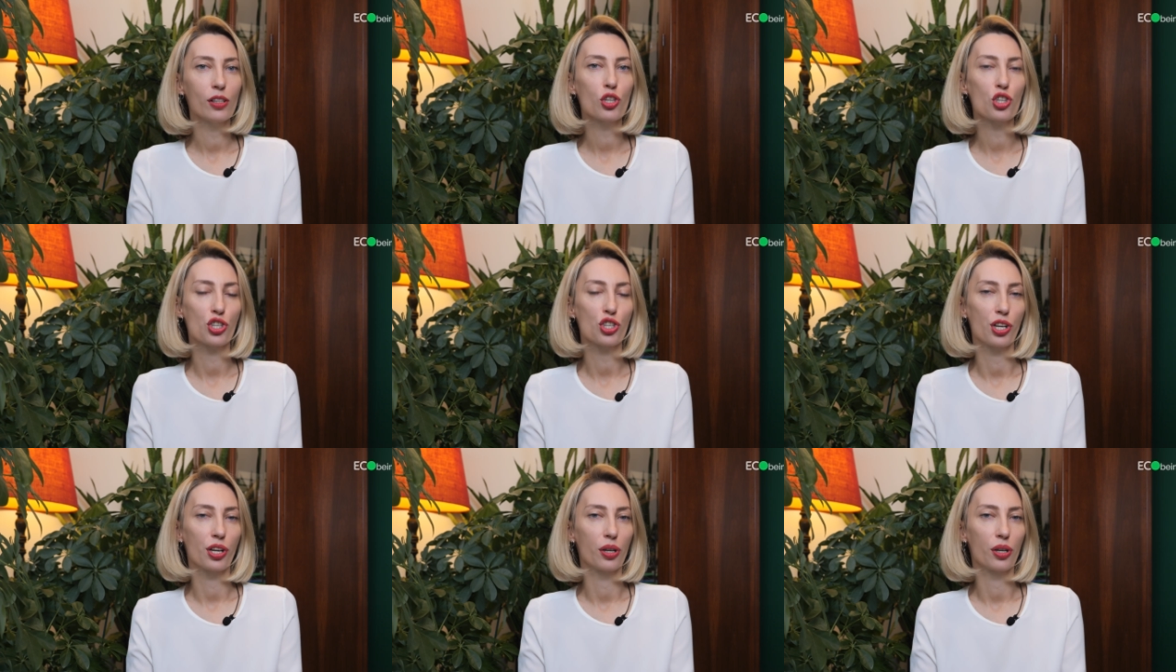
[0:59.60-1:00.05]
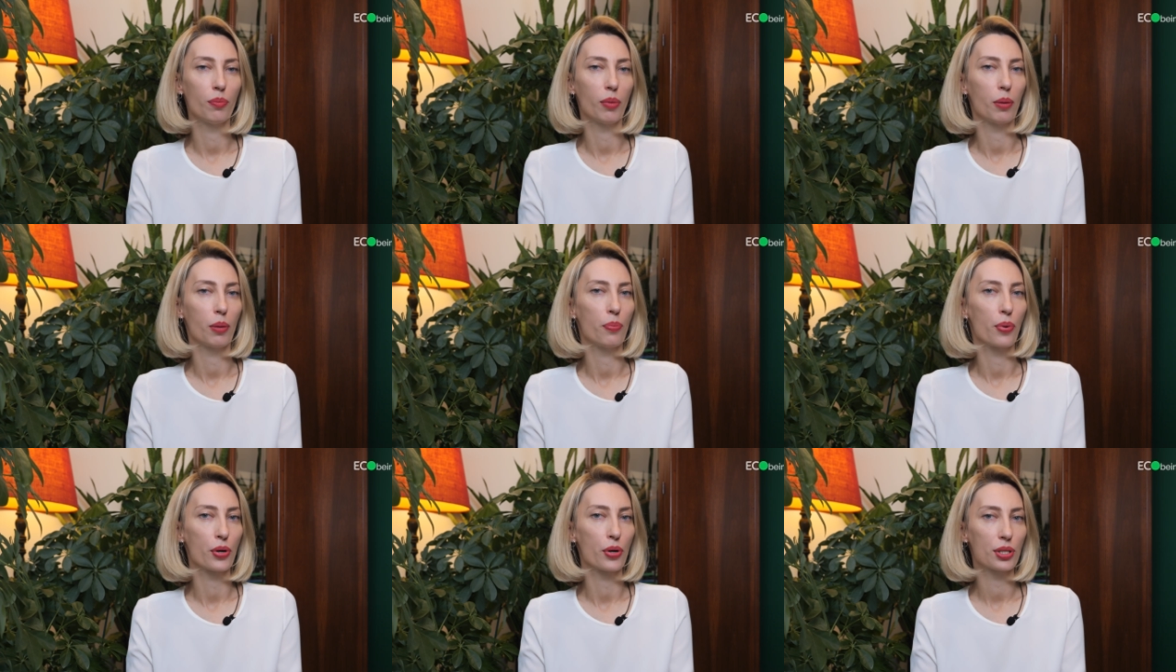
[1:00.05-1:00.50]
share
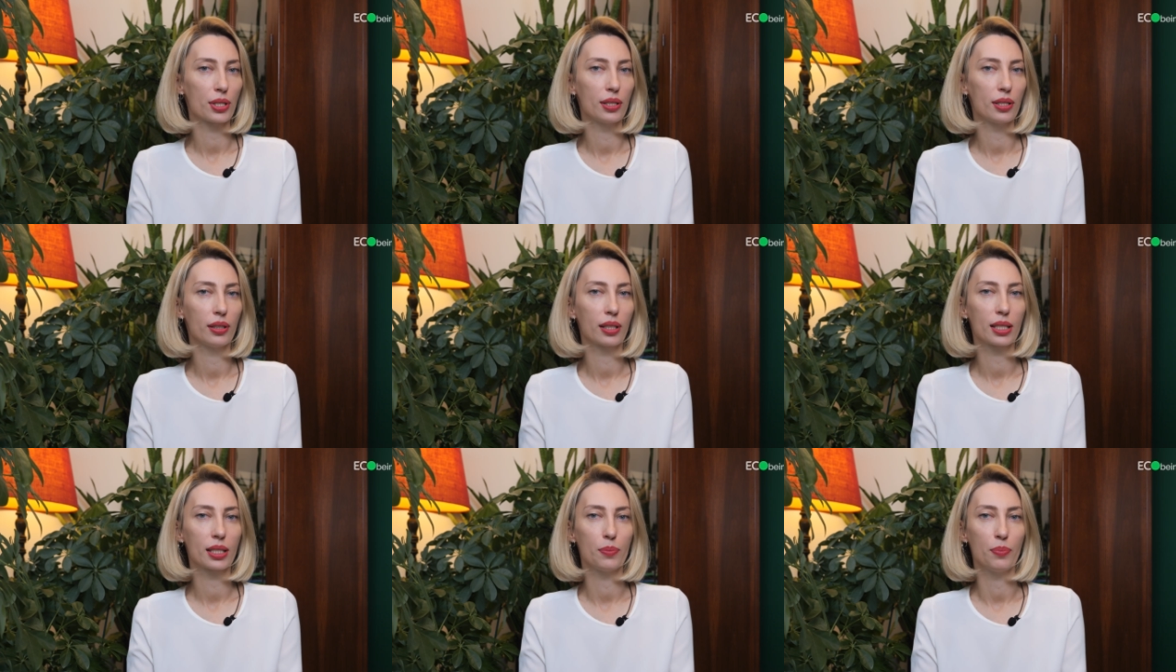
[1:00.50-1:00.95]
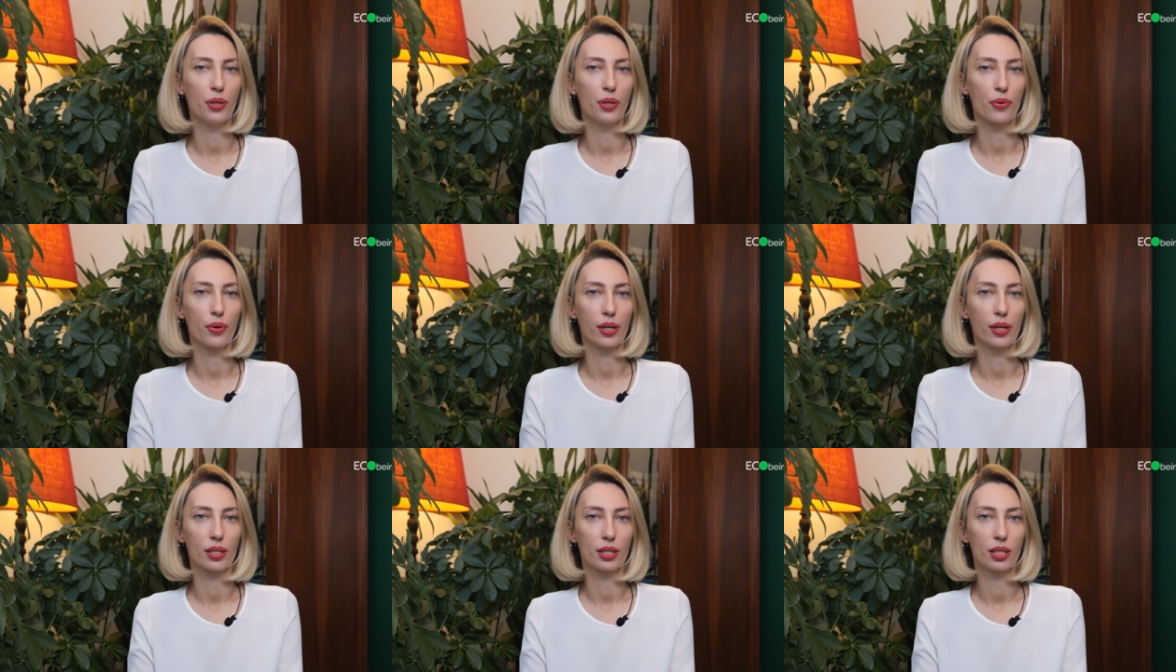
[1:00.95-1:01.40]
my personal
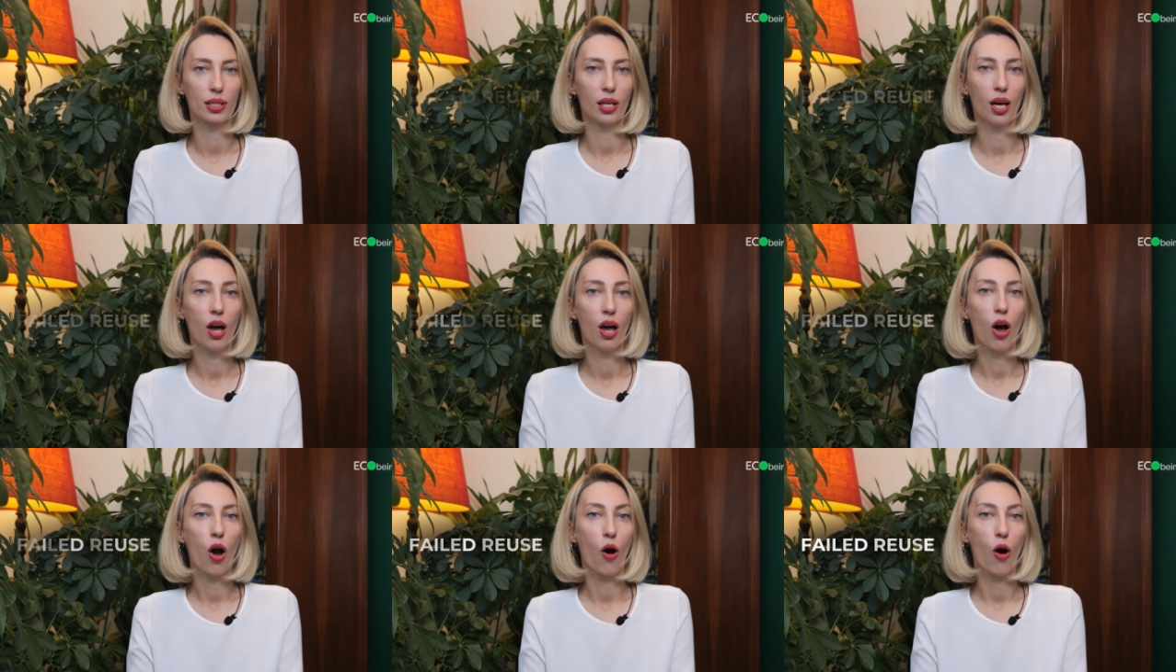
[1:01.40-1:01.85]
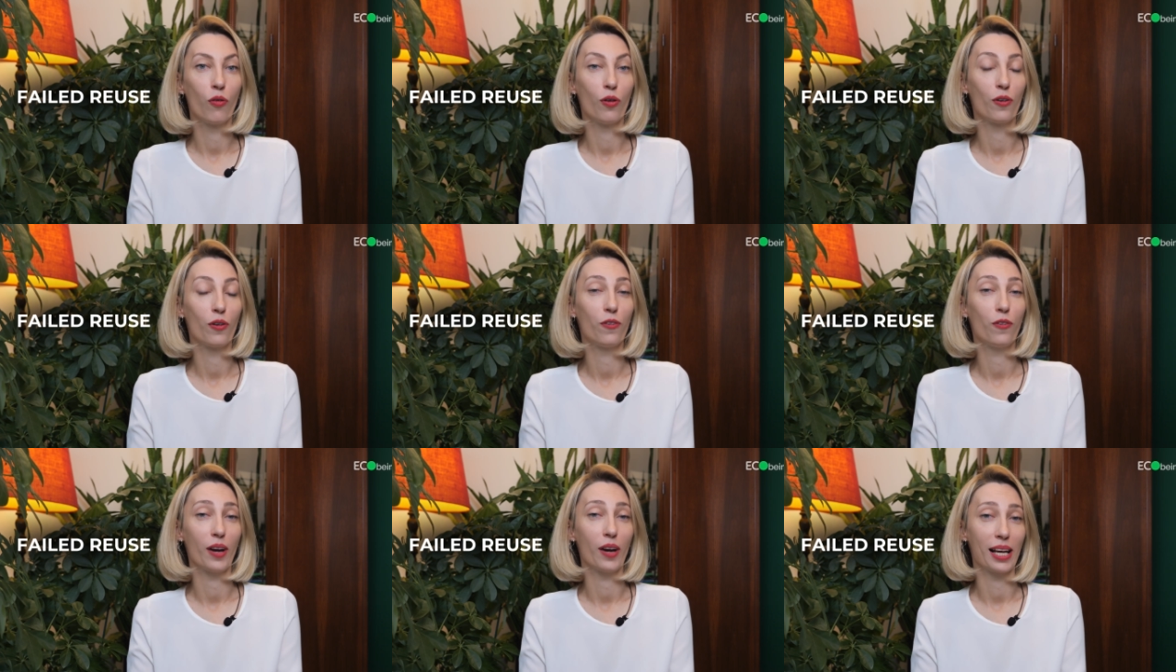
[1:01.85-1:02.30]
experience of a
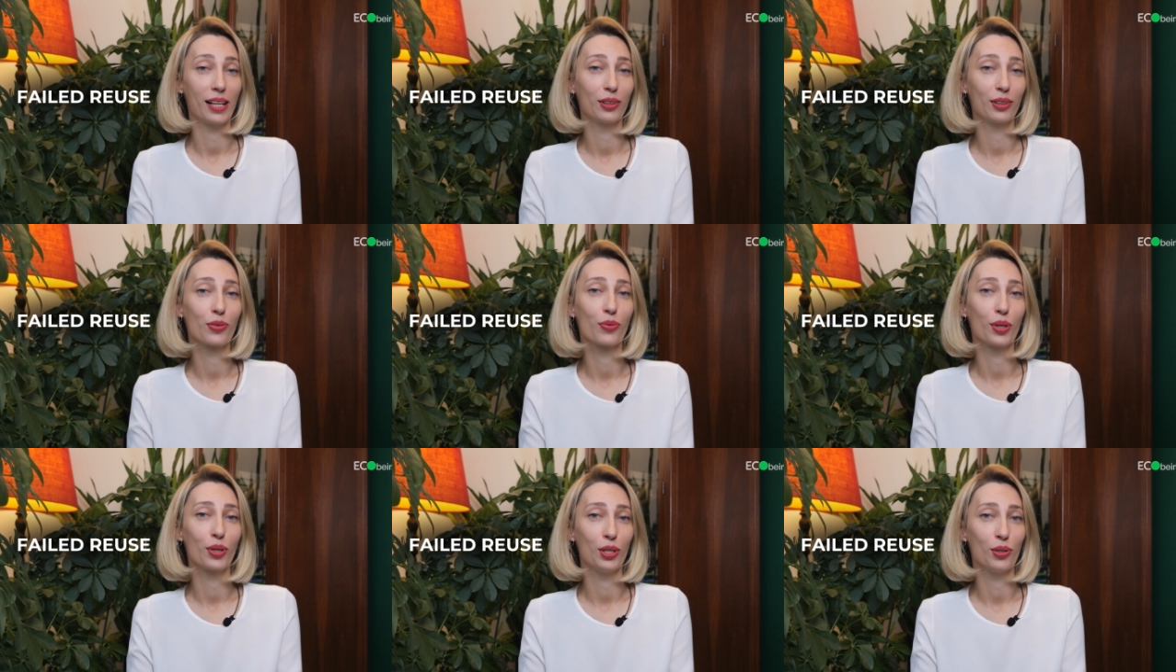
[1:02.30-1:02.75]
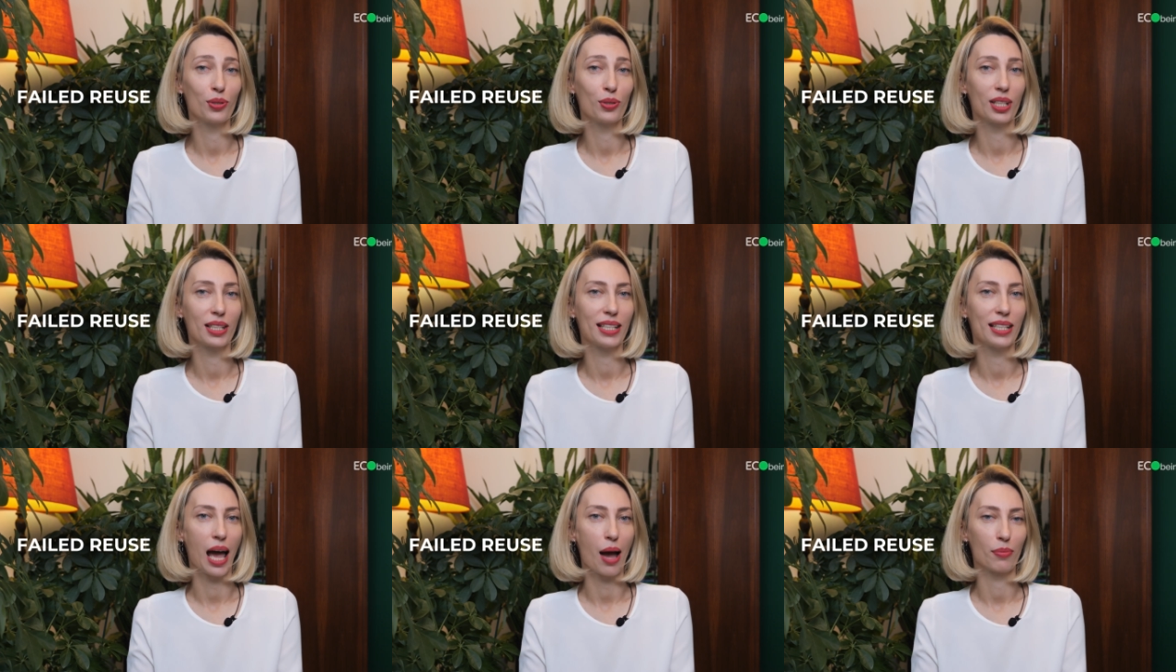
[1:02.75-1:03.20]
failed reuse
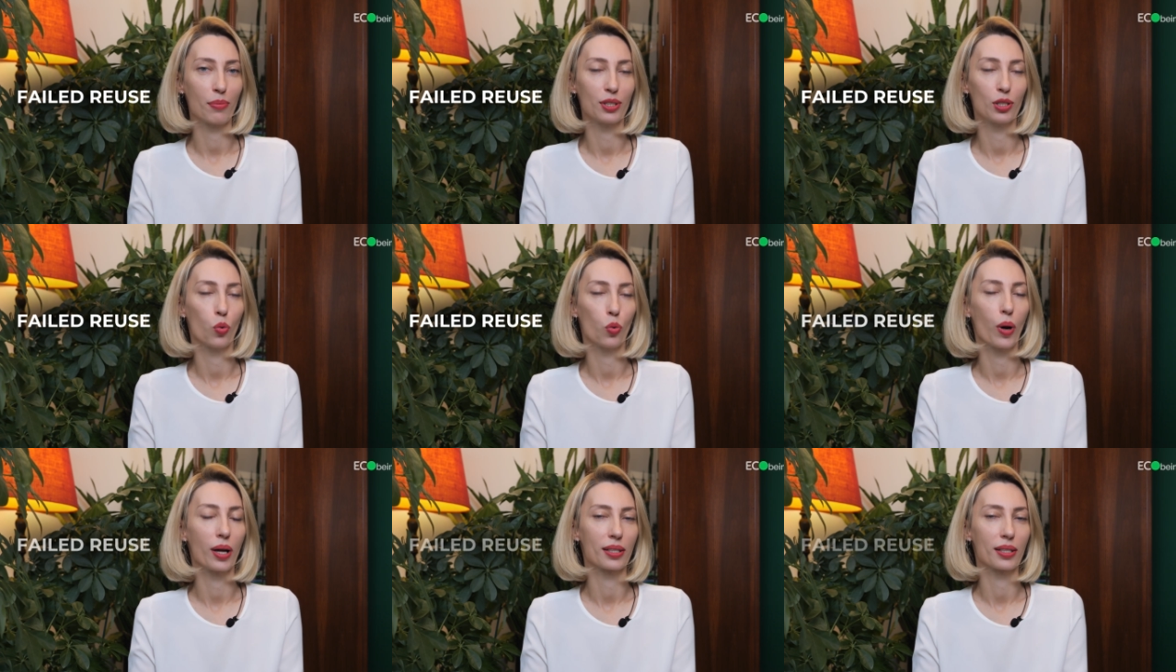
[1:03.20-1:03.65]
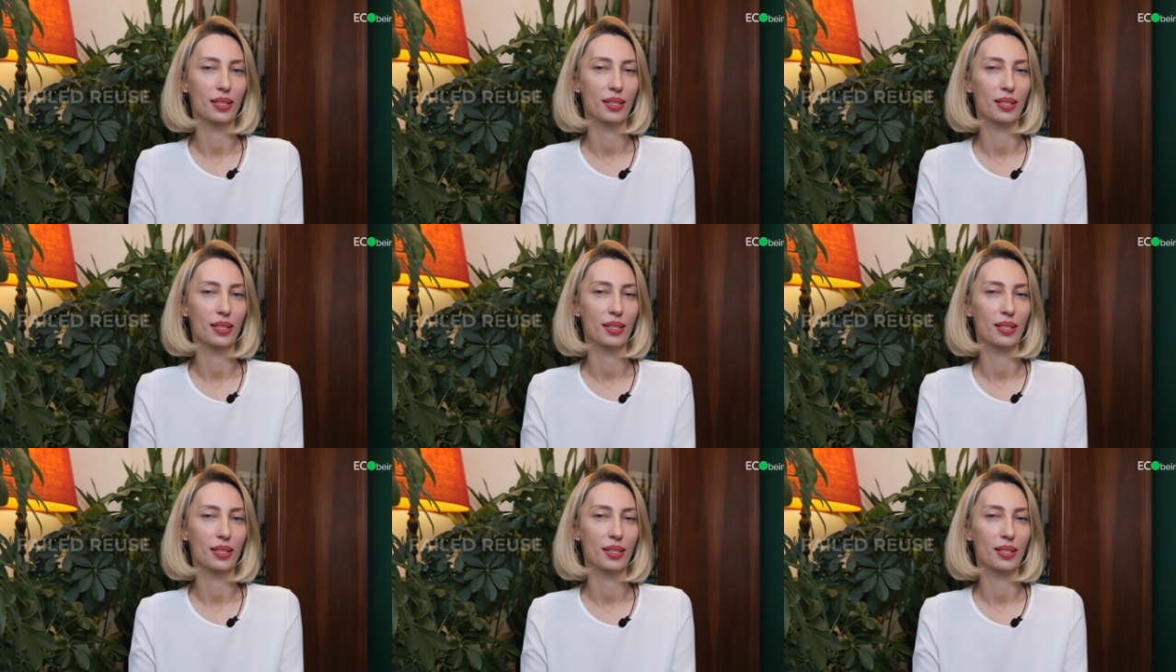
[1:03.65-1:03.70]
attempt one